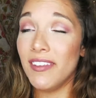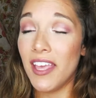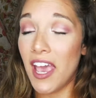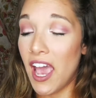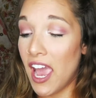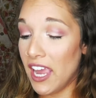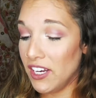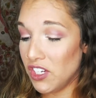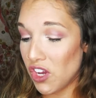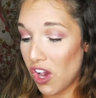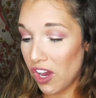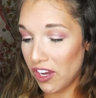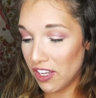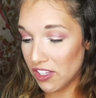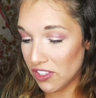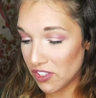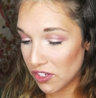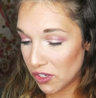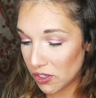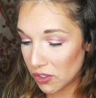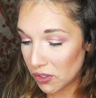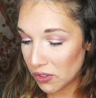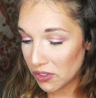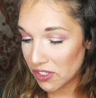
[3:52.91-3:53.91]
I talk in
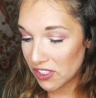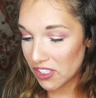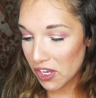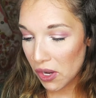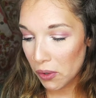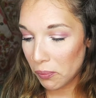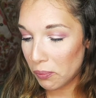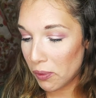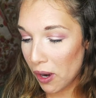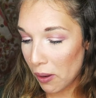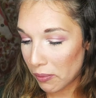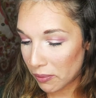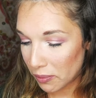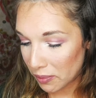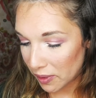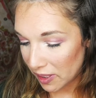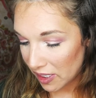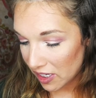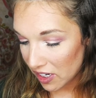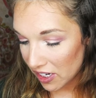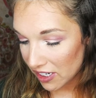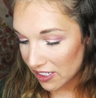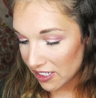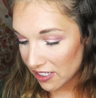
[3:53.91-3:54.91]
circles, so probably
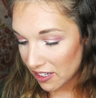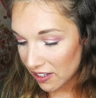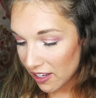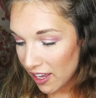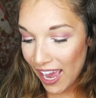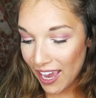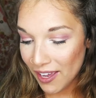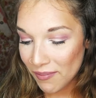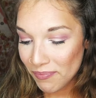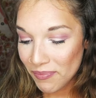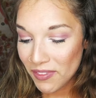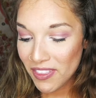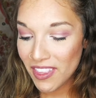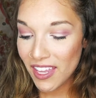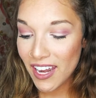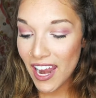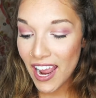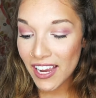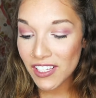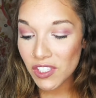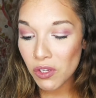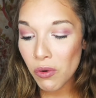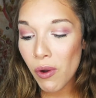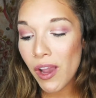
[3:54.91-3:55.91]
not. Okay, the
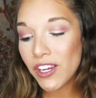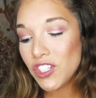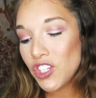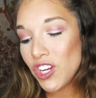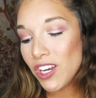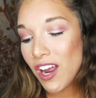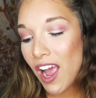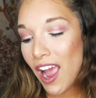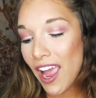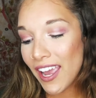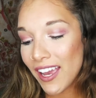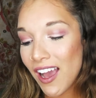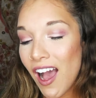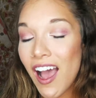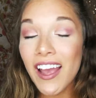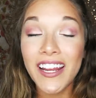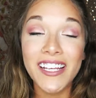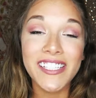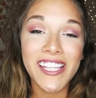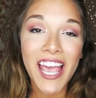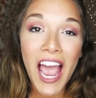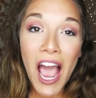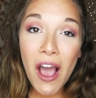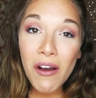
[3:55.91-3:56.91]
next question I got
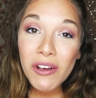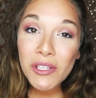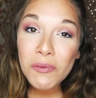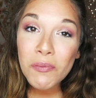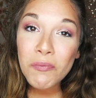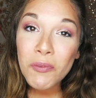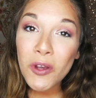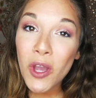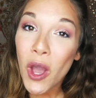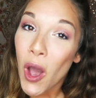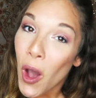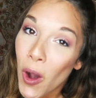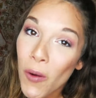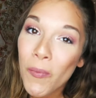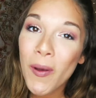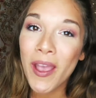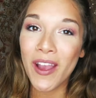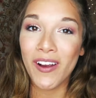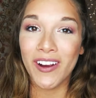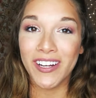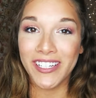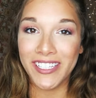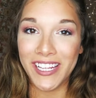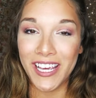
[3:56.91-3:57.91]
is, how is
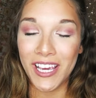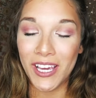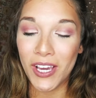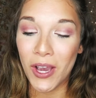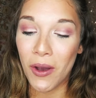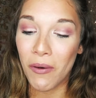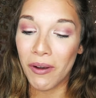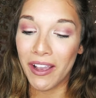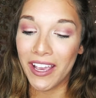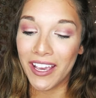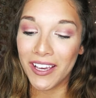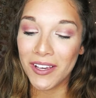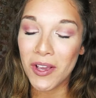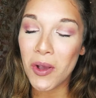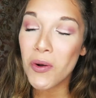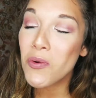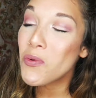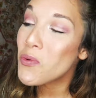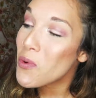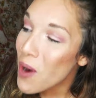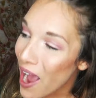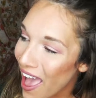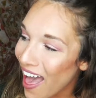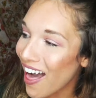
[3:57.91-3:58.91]
co-parenting going?
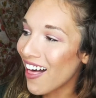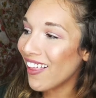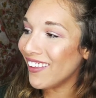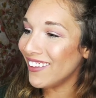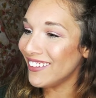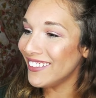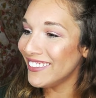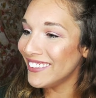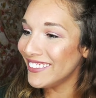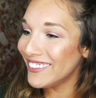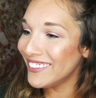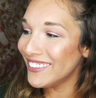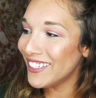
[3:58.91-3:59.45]
Well,